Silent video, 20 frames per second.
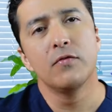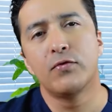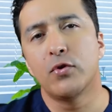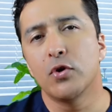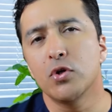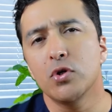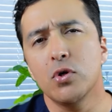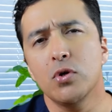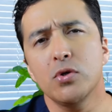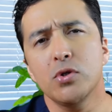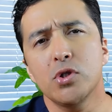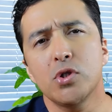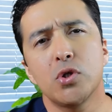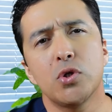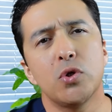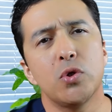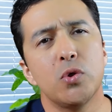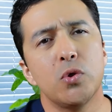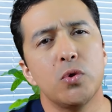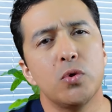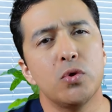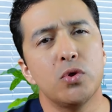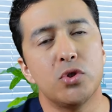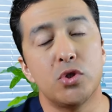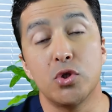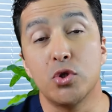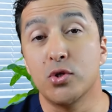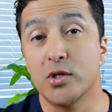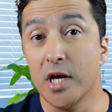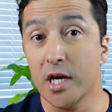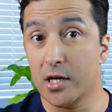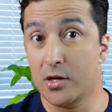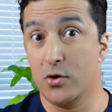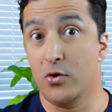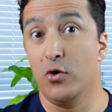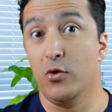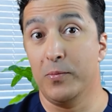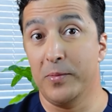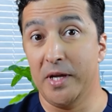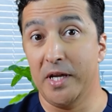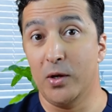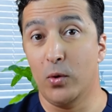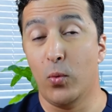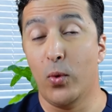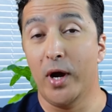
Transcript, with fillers: For those who do not know me